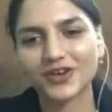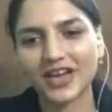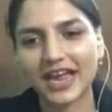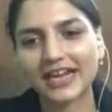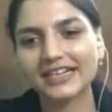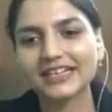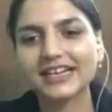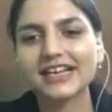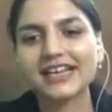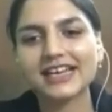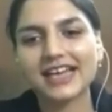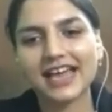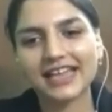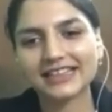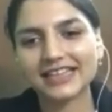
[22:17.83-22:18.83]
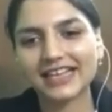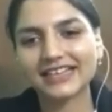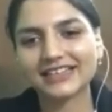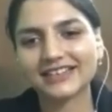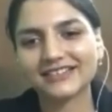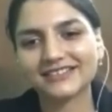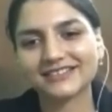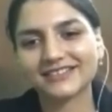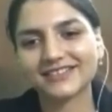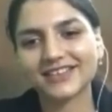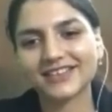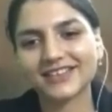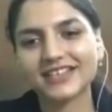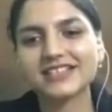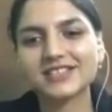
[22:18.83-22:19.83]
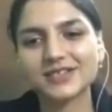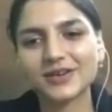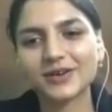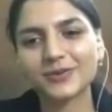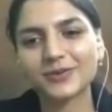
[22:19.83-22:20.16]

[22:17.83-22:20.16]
your head, and then it is